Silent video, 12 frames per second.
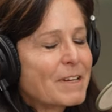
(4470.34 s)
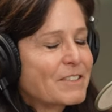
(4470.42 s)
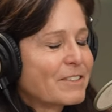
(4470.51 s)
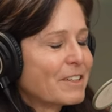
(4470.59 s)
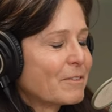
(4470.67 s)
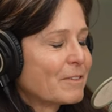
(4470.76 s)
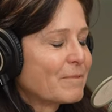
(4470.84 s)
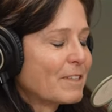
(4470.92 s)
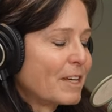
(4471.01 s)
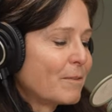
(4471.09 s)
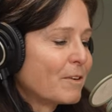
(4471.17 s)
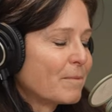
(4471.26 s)
basically they were
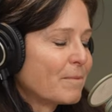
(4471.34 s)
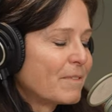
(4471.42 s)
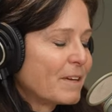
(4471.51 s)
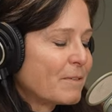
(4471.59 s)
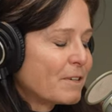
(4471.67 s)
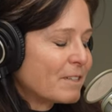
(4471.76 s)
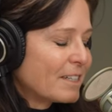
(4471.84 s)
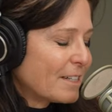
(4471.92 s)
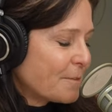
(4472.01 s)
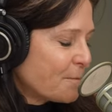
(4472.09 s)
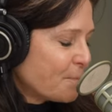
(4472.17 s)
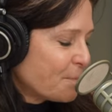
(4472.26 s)
they were they were
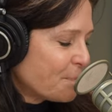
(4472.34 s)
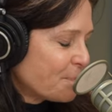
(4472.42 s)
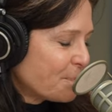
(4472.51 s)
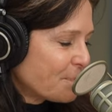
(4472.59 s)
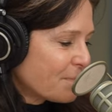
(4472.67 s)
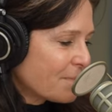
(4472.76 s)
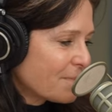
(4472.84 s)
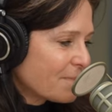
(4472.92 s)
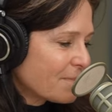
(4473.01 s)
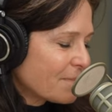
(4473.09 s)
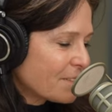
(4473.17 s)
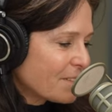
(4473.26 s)
um,
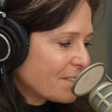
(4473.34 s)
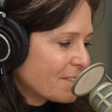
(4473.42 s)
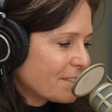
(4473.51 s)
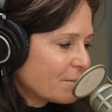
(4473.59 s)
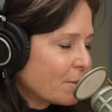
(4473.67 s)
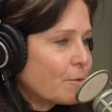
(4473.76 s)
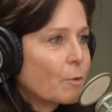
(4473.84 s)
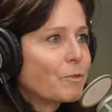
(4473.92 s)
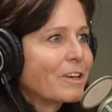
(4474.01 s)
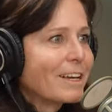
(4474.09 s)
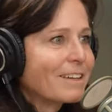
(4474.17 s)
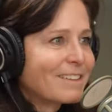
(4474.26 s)

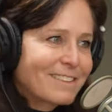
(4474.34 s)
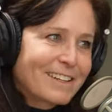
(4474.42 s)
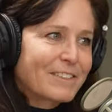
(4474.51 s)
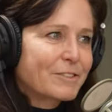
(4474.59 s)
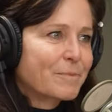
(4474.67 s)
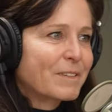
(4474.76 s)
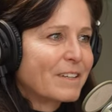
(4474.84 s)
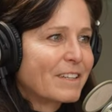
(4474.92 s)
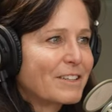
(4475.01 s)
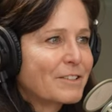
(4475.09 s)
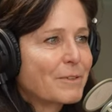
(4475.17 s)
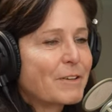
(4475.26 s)
revolting. That's a
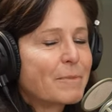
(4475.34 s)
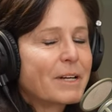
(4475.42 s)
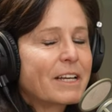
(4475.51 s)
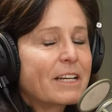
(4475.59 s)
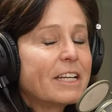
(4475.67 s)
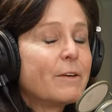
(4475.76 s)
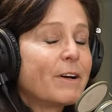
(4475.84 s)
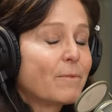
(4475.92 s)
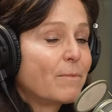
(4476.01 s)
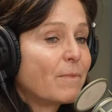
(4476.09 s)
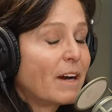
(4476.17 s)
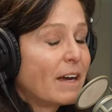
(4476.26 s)
nice way of putting it. Anyway,
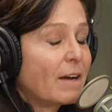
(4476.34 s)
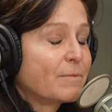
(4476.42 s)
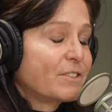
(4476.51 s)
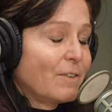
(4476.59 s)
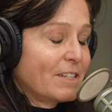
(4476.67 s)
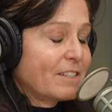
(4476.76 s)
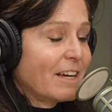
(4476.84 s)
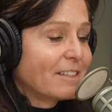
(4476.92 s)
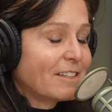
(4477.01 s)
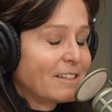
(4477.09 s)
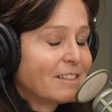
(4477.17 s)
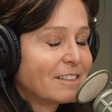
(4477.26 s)
I, so I sat
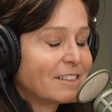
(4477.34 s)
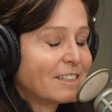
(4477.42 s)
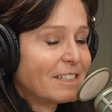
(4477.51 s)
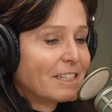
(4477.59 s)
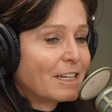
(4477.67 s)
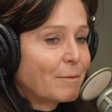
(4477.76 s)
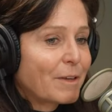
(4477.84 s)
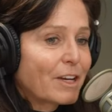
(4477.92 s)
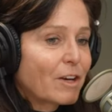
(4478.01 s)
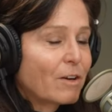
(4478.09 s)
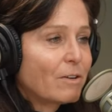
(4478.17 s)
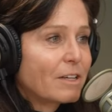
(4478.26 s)
there. I'm
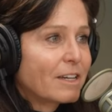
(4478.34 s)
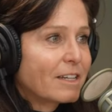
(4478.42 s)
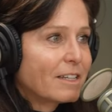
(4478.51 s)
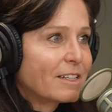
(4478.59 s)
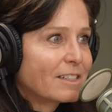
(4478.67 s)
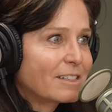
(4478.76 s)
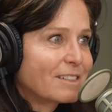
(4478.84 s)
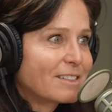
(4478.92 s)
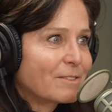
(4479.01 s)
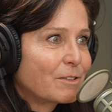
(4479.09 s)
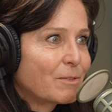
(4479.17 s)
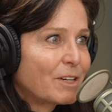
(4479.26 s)
like, okay,
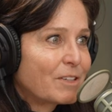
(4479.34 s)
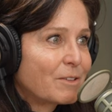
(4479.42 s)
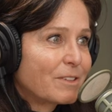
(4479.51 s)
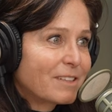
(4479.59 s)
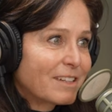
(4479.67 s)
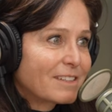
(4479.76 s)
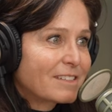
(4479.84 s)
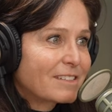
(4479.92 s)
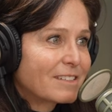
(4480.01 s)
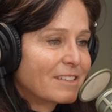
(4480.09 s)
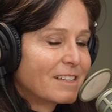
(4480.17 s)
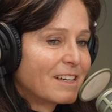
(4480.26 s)
what do I do with
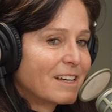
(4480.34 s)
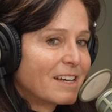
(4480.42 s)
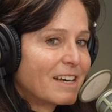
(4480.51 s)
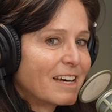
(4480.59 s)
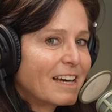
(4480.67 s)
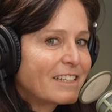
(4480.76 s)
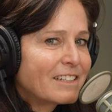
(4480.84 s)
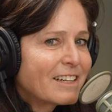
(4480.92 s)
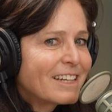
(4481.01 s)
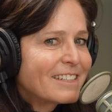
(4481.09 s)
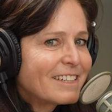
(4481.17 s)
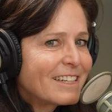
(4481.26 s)
this? And
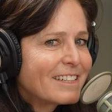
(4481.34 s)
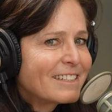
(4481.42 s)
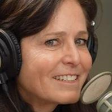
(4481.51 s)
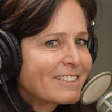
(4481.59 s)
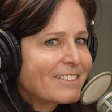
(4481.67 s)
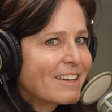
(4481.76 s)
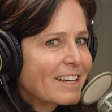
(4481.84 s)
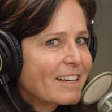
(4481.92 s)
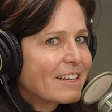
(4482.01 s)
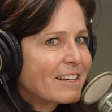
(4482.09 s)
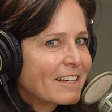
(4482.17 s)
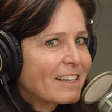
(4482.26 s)
it it it's
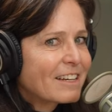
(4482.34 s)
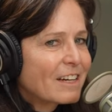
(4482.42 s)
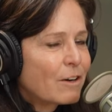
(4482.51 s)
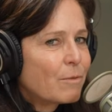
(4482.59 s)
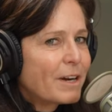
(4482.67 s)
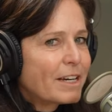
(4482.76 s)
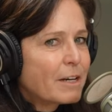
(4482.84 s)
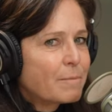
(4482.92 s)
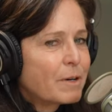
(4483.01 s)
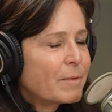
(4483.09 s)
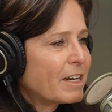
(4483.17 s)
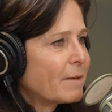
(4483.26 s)
like a wake
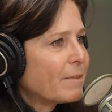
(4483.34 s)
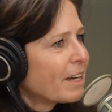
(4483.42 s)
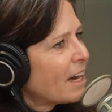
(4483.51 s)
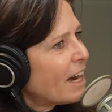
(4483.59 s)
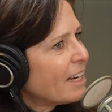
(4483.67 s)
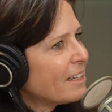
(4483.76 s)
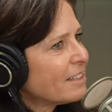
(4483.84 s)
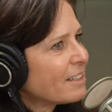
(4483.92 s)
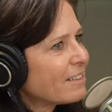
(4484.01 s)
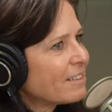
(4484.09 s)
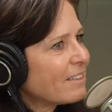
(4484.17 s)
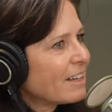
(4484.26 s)
up moment. I'm like, I
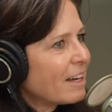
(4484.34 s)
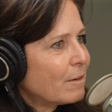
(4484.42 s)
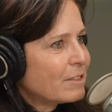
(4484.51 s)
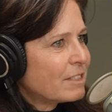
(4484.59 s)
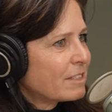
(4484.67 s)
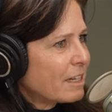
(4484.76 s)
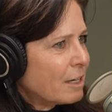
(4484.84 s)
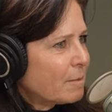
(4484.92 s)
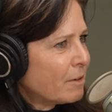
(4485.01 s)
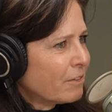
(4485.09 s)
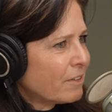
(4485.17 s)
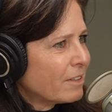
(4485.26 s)
didn't think I was this kind of
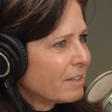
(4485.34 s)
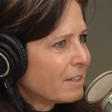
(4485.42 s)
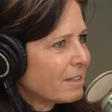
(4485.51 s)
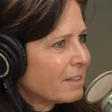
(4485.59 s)
person